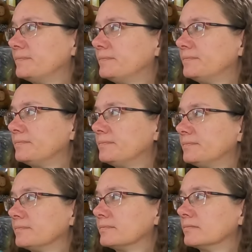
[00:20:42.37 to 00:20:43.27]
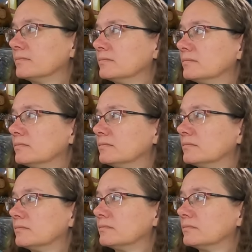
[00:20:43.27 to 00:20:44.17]

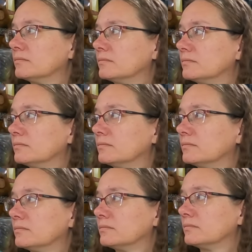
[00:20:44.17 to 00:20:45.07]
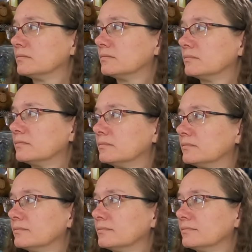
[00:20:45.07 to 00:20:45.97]
(silent)